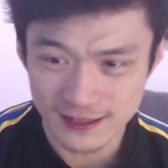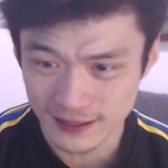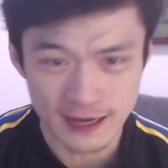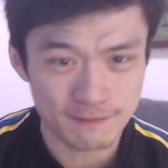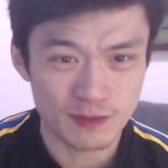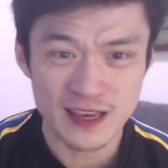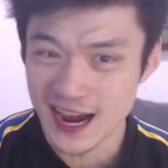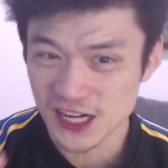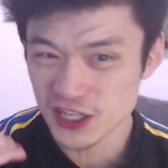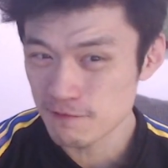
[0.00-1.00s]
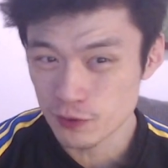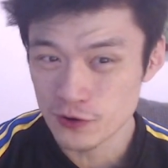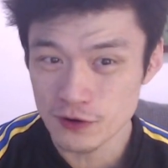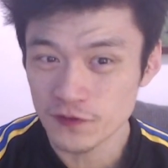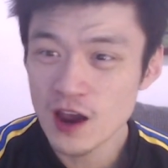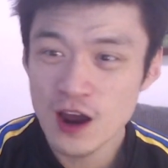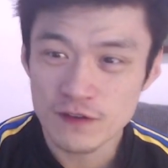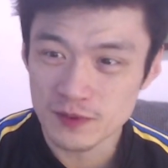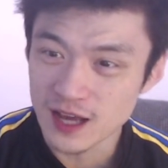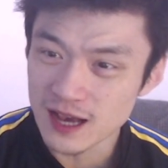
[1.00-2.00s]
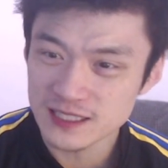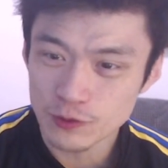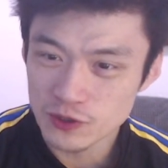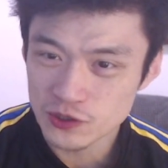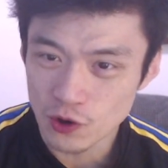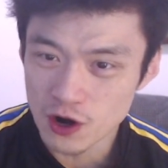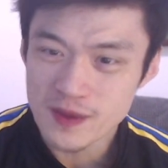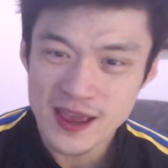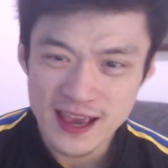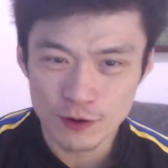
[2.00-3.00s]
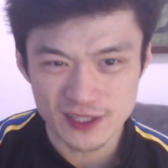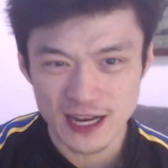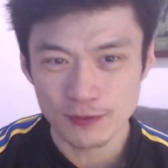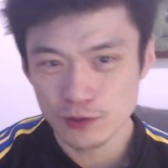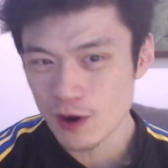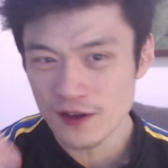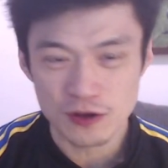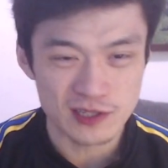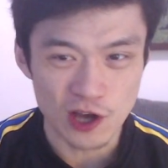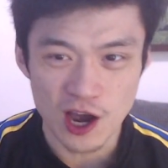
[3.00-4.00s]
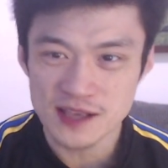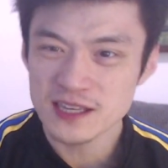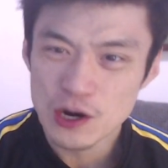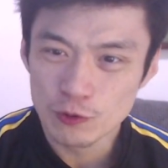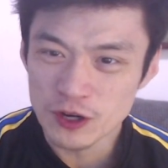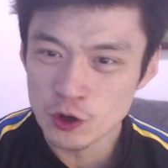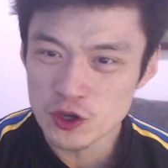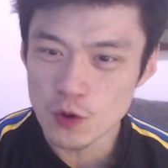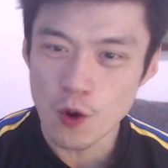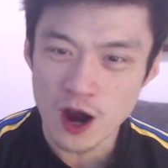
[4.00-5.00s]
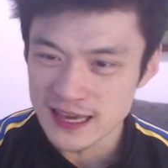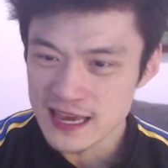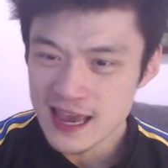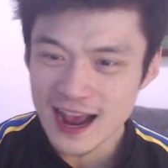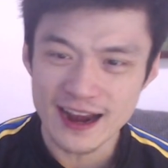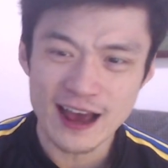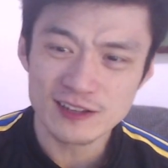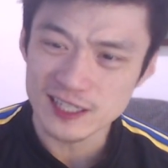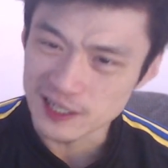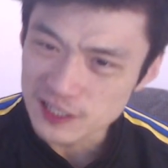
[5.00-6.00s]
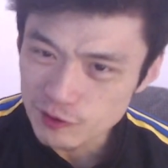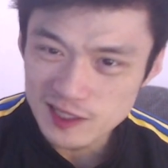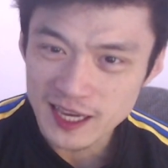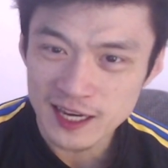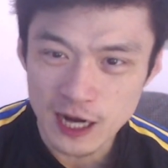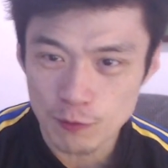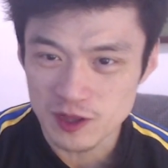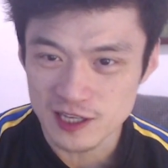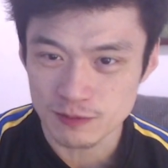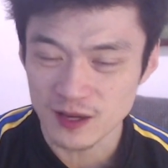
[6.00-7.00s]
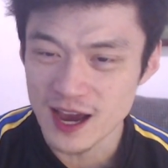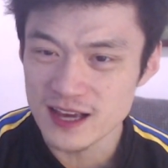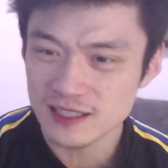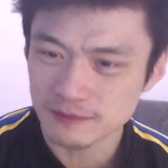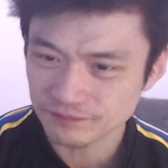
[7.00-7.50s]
Like, he actually improved from the last time we saw him. He was able to run those lines. Riku Ioane at outside center was linking up with his players.